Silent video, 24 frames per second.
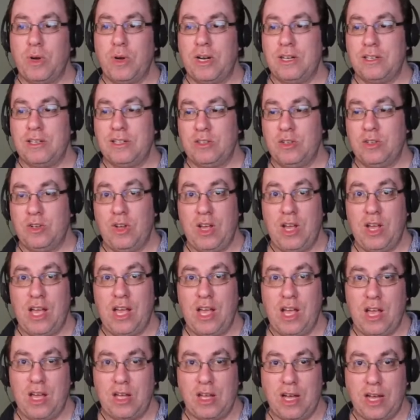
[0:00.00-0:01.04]

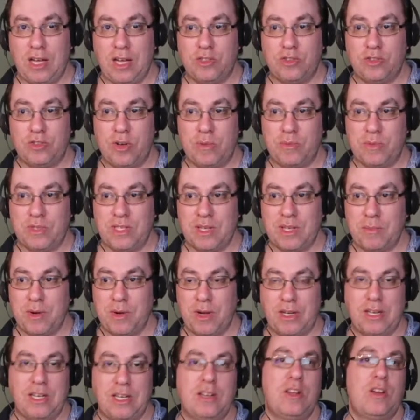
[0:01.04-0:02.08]
to stream with
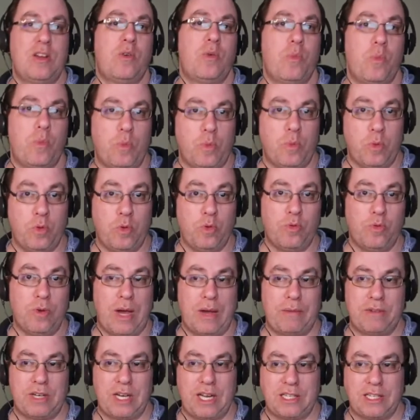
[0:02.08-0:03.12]
someone who you
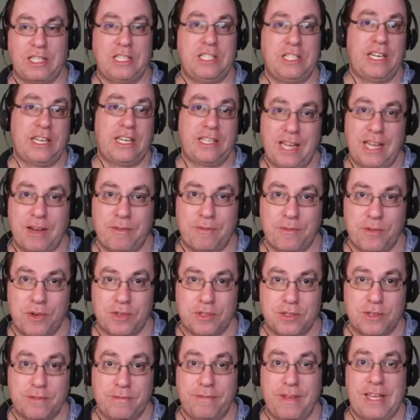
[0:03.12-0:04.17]
haven't actually checked out
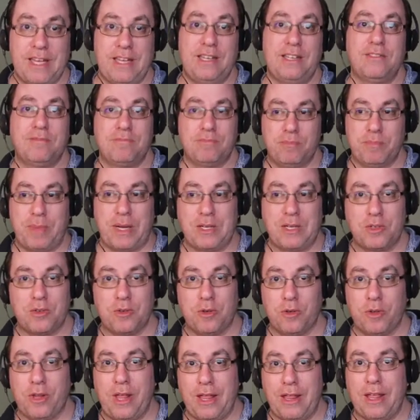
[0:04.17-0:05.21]
first and vetted. Make
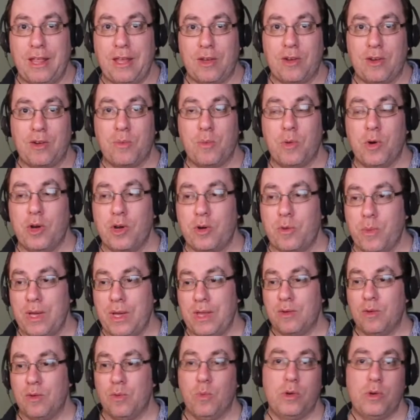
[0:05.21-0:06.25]
sure that they're going to work
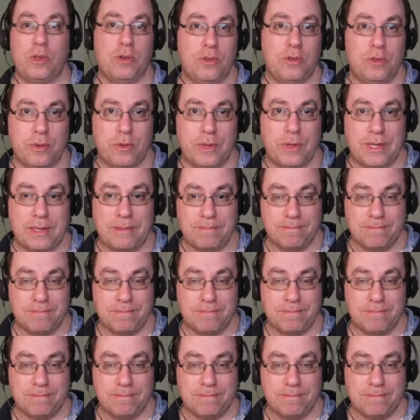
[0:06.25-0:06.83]
with what you're doing.